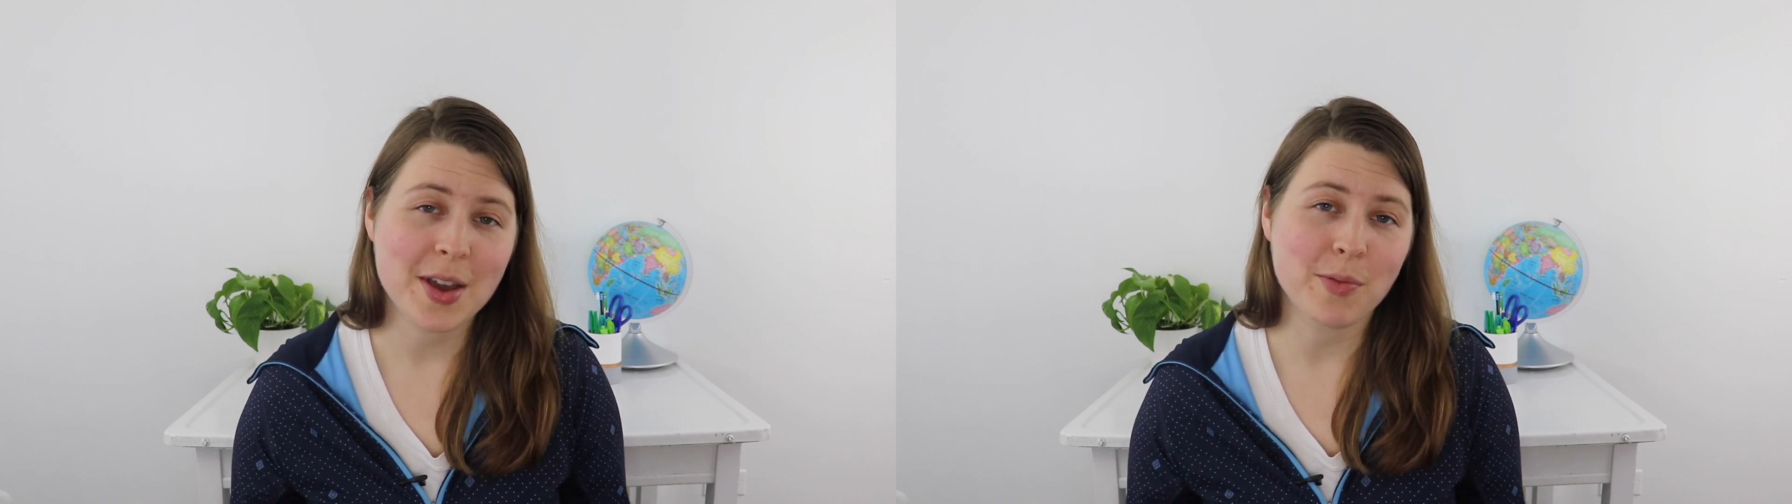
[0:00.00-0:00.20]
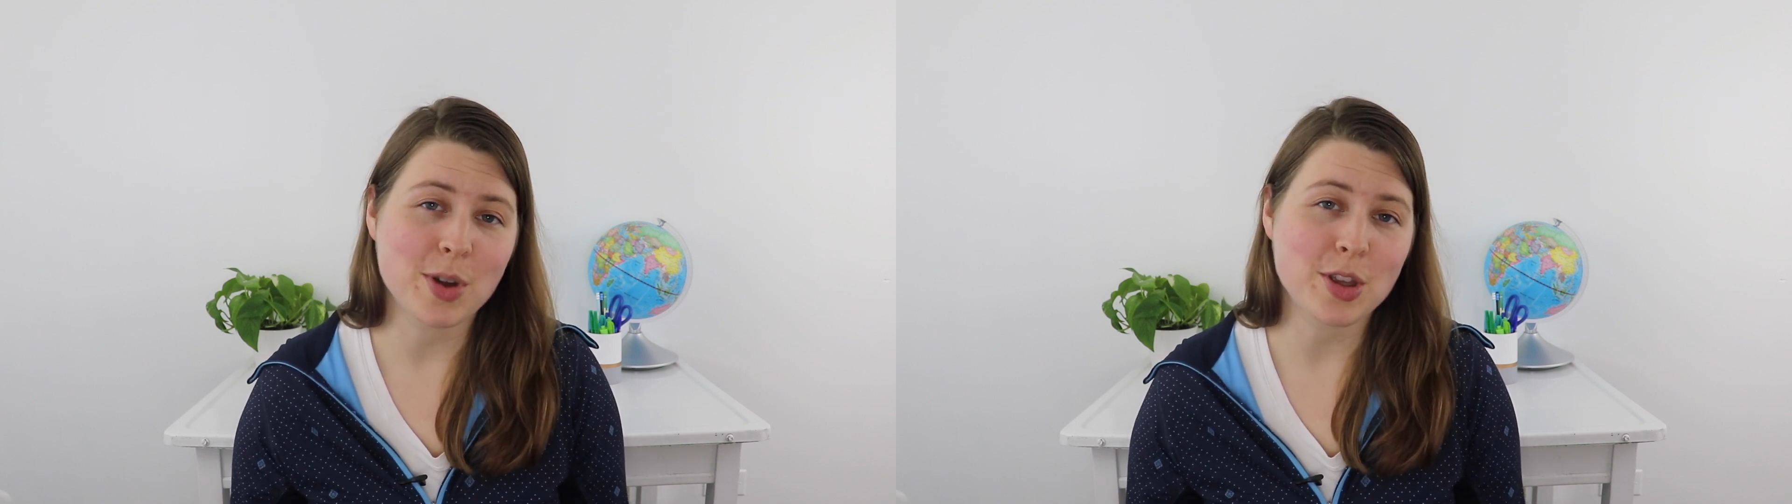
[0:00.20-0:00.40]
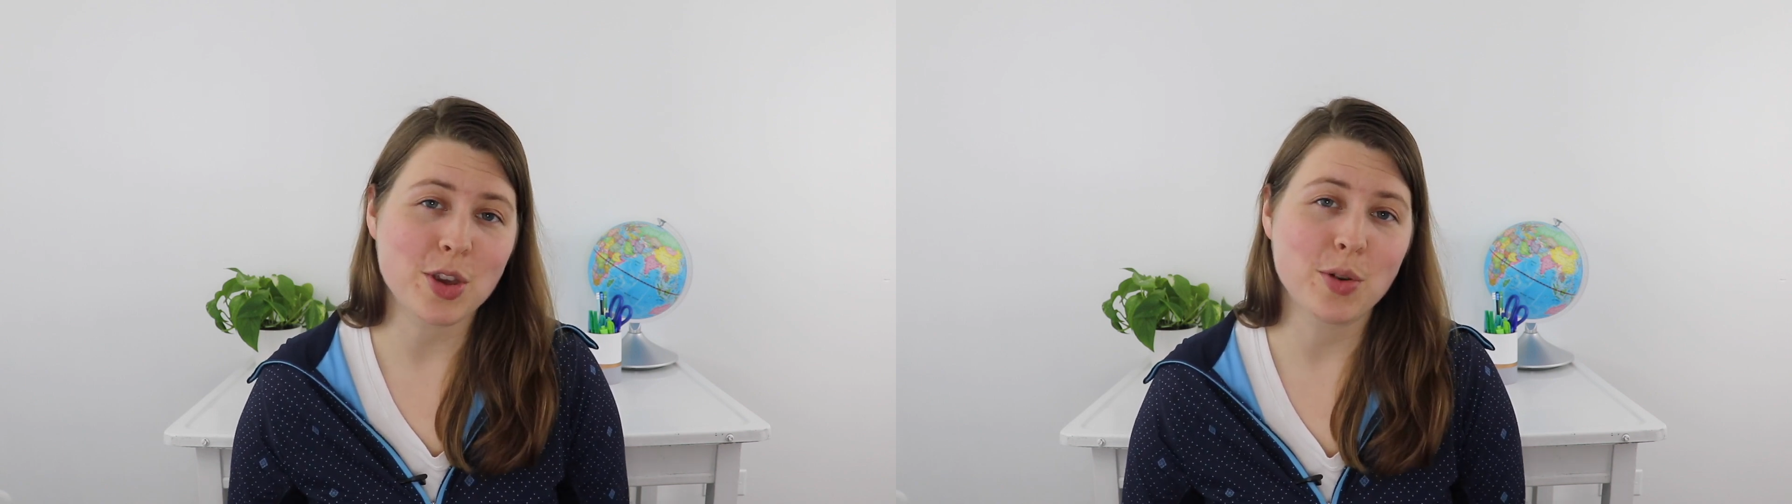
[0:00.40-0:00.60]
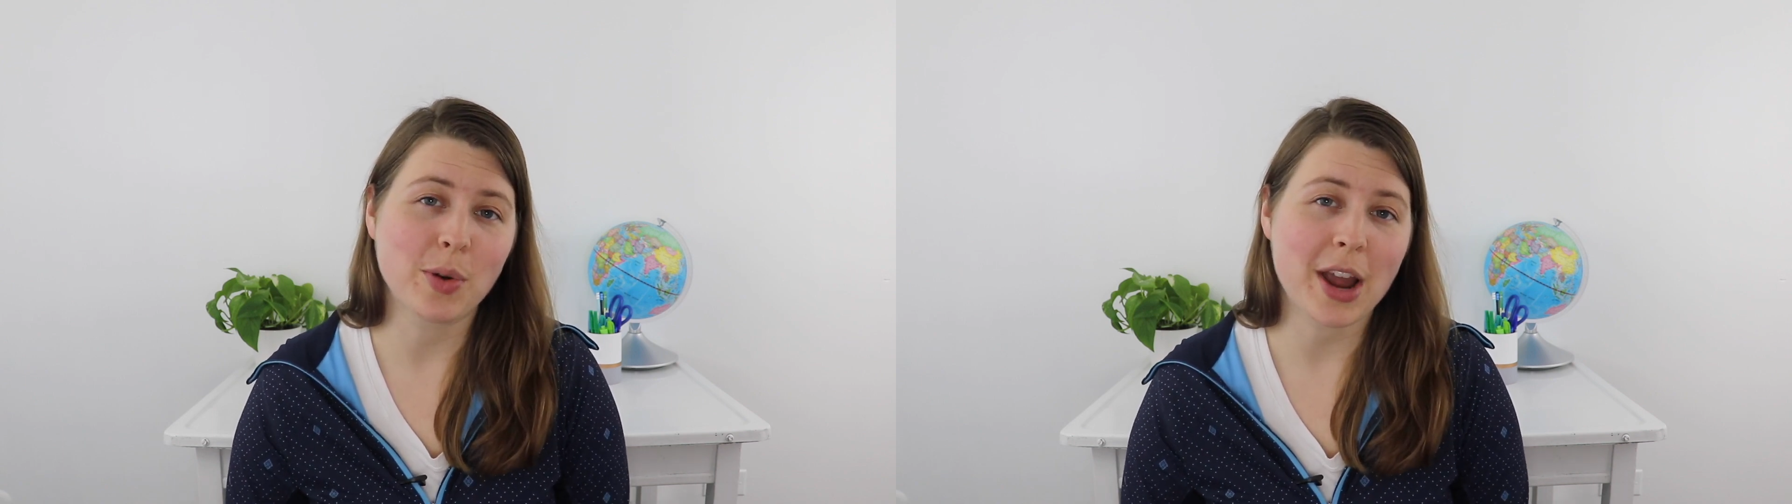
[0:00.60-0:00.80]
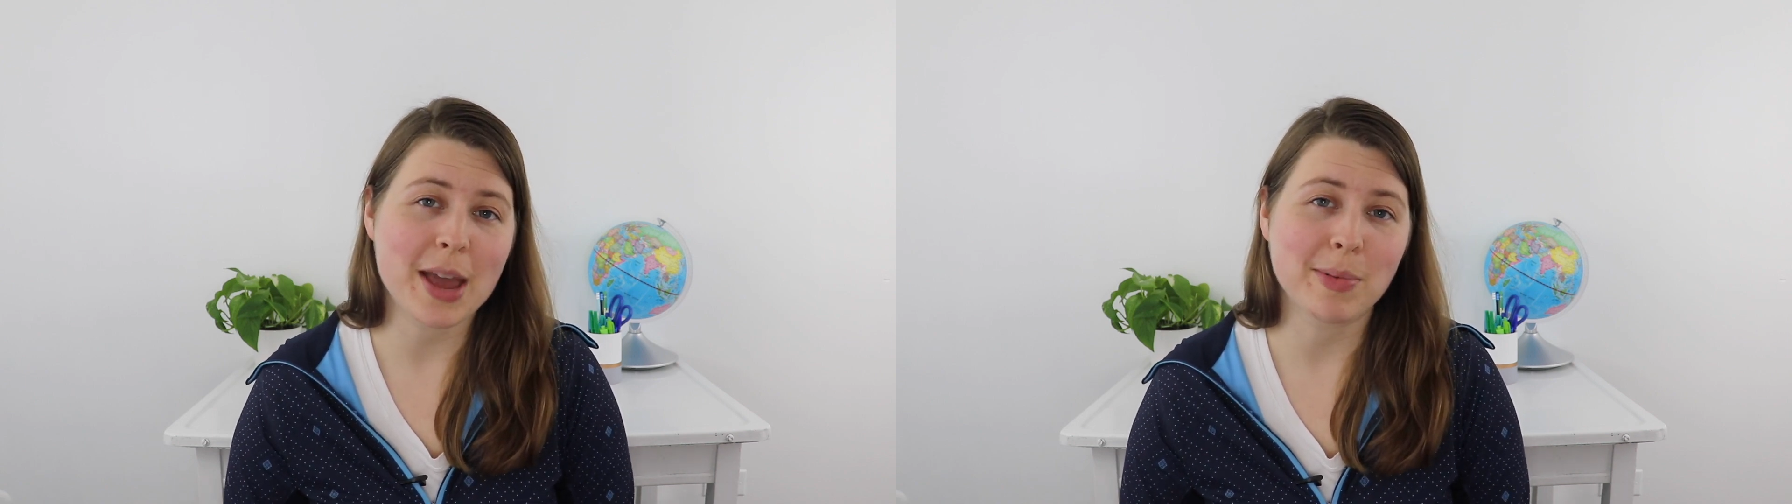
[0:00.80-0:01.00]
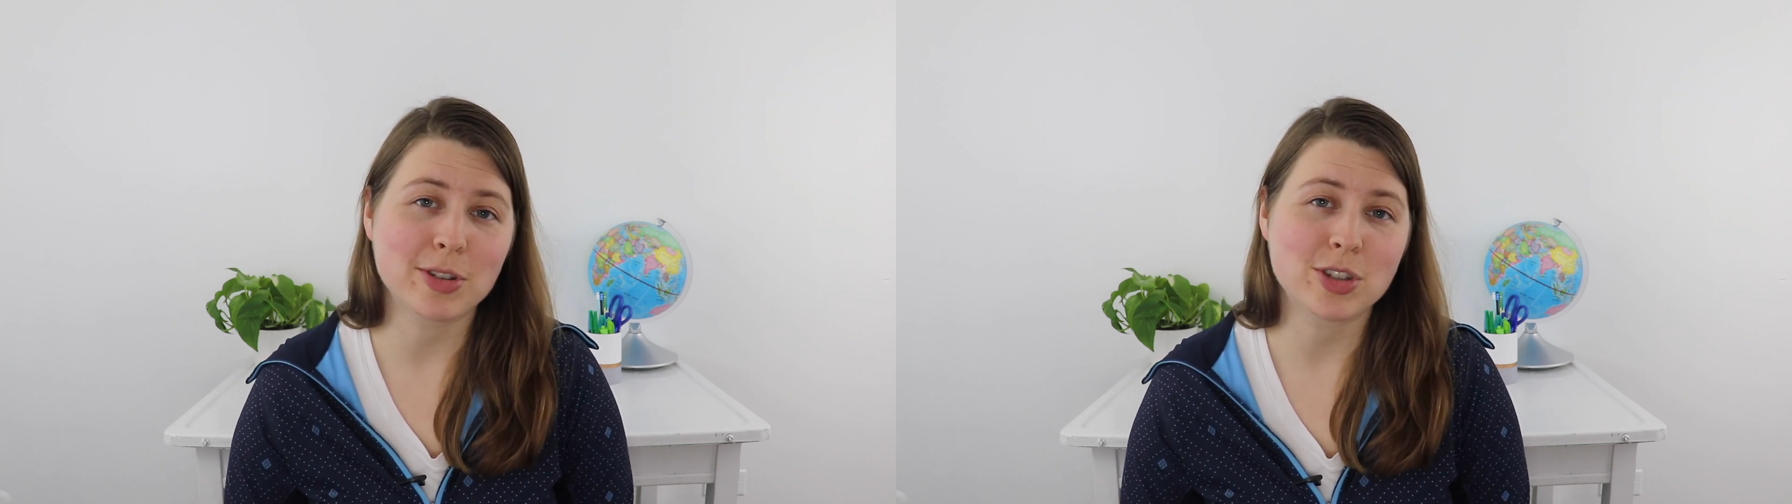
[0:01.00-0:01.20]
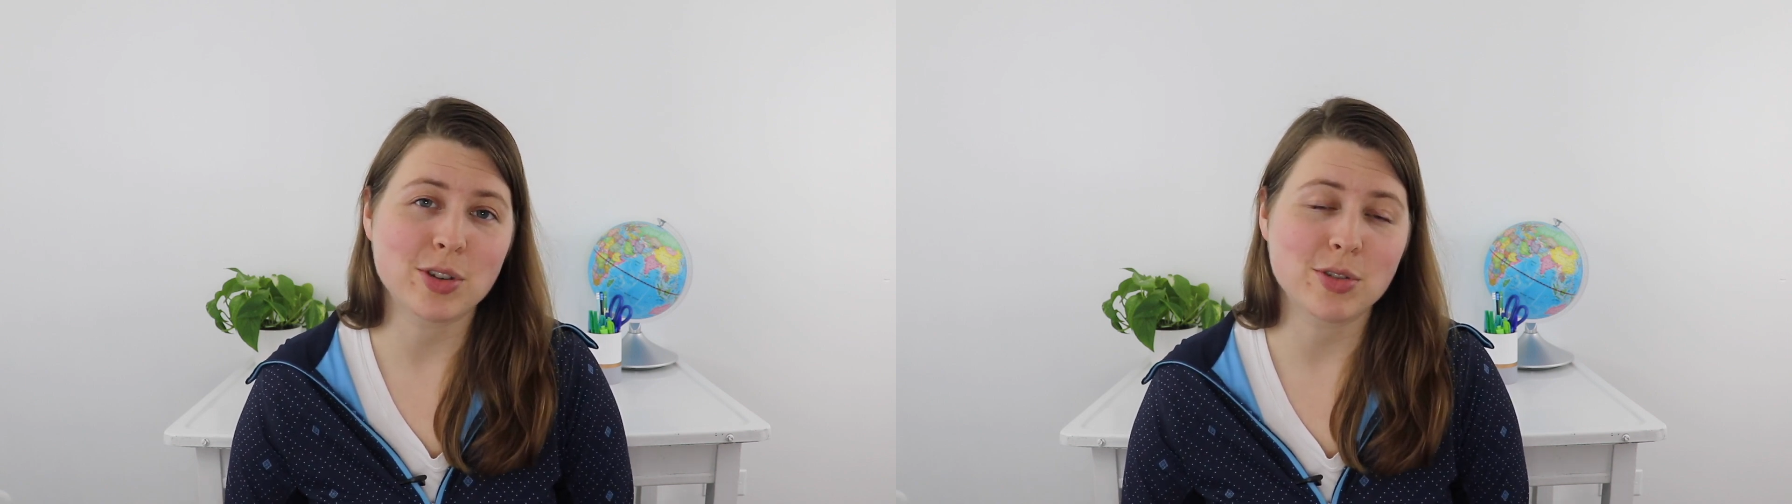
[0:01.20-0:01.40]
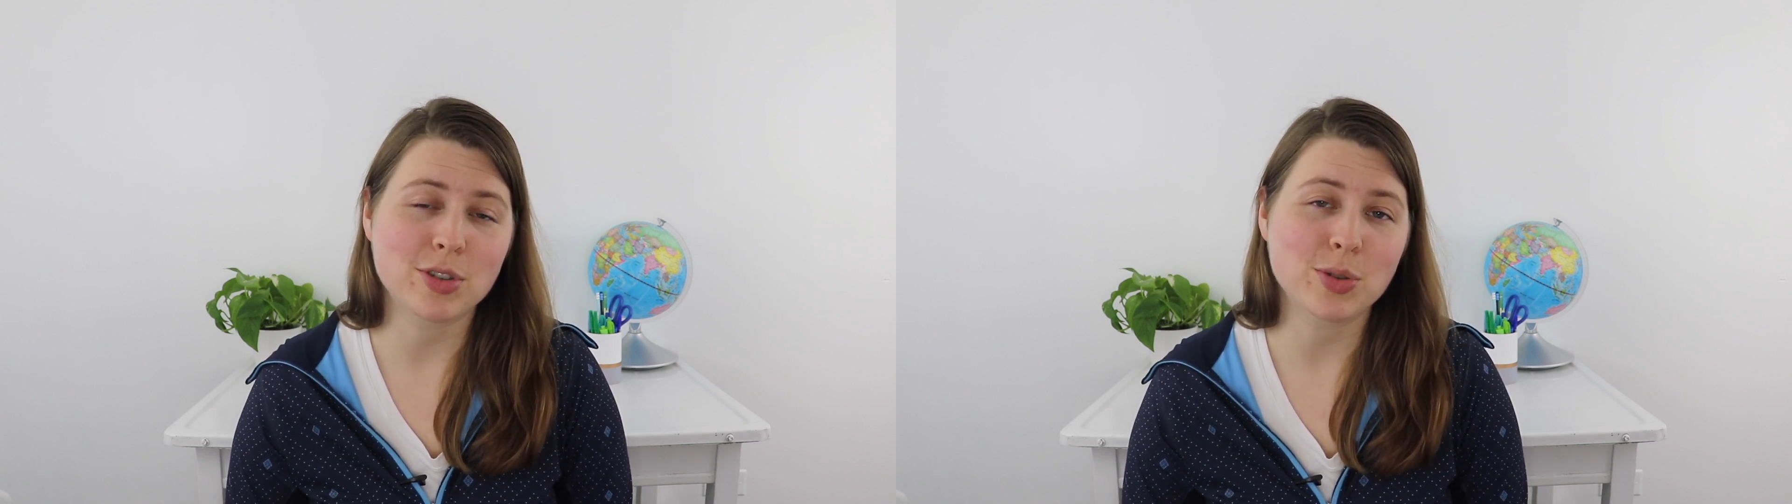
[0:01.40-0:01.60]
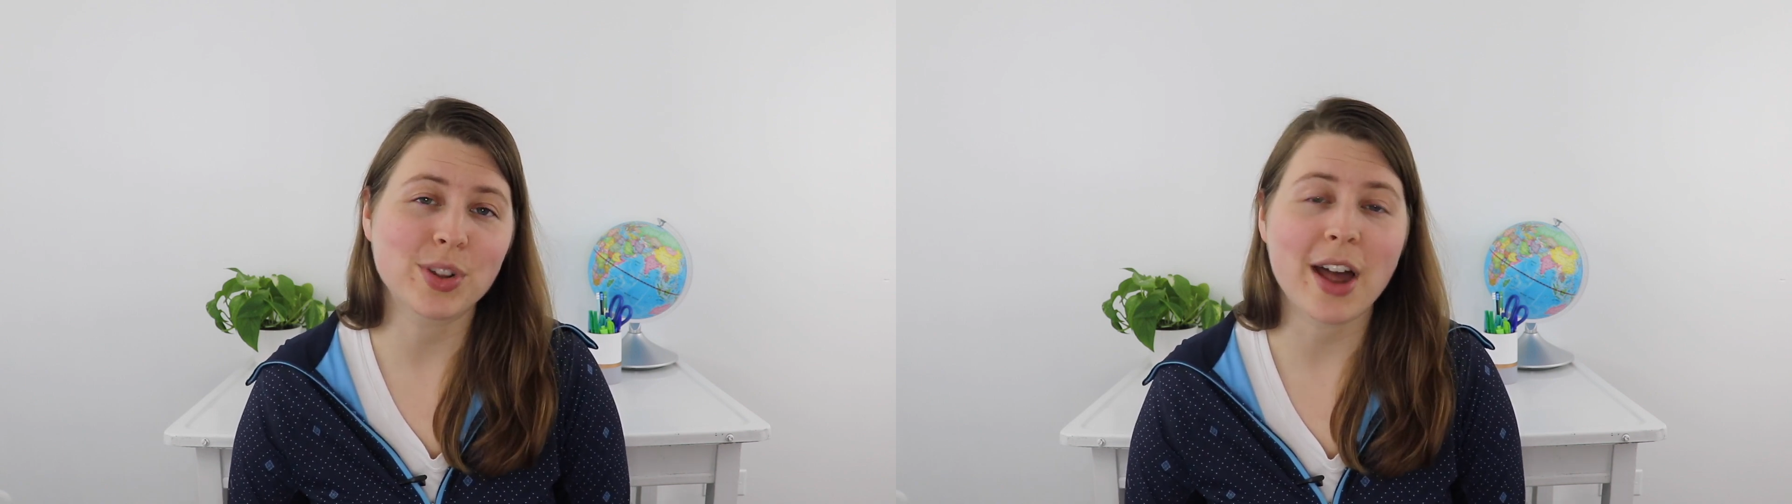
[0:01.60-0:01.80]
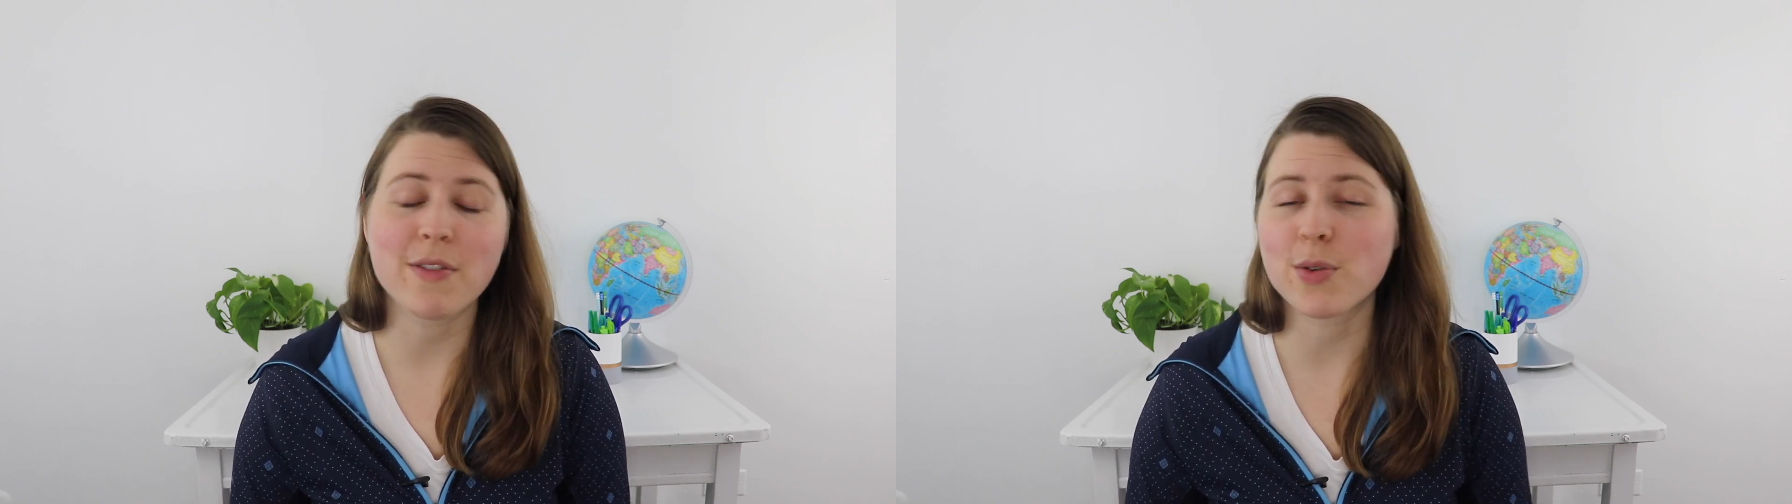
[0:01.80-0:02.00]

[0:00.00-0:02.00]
when you were able to do a lot of